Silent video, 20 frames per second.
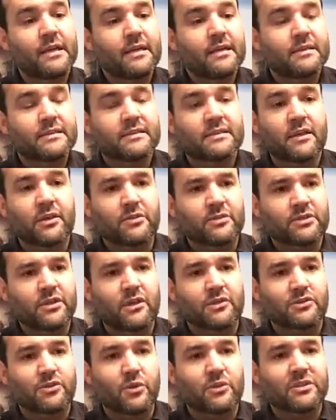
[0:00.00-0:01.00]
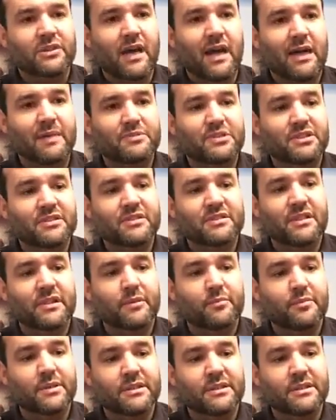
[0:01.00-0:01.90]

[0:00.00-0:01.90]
So there's all sorts of options there. But